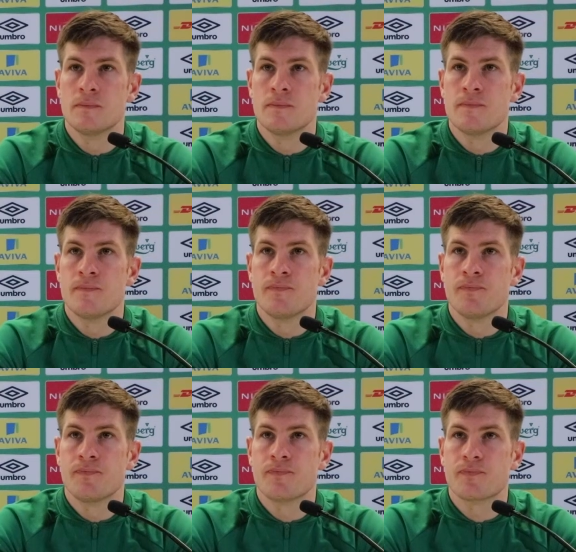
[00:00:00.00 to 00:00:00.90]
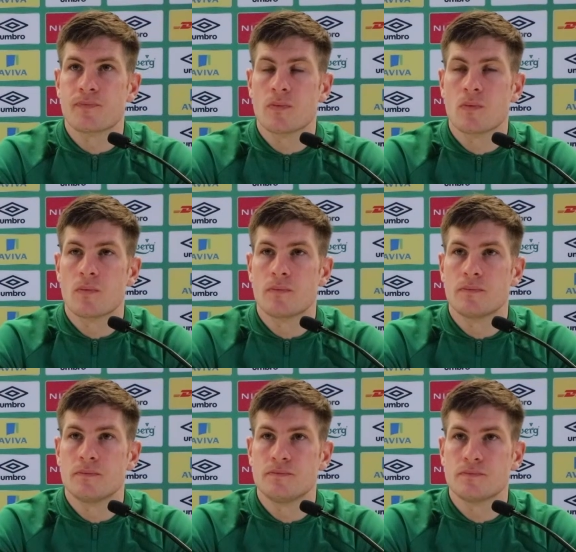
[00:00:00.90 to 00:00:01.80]

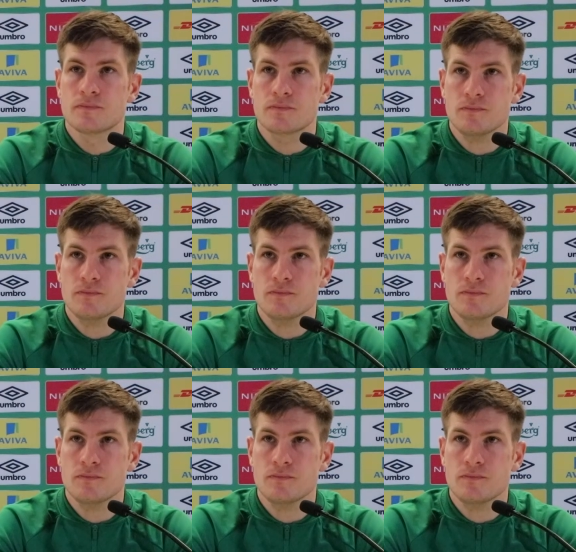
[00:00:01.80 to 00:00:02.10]
No one is speaking in this clip.